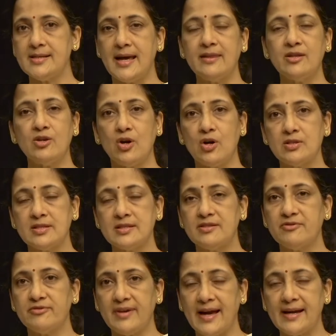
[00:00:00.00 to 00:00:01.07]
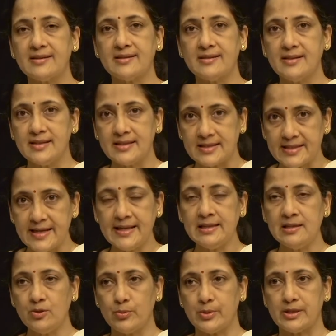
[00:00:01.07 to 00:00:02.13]
and the causative factor is
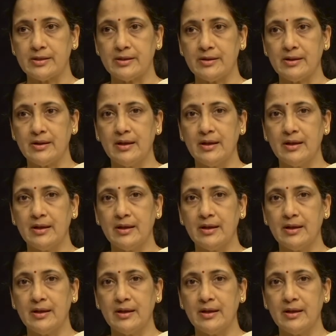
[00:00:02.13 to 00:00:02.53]
dealt with,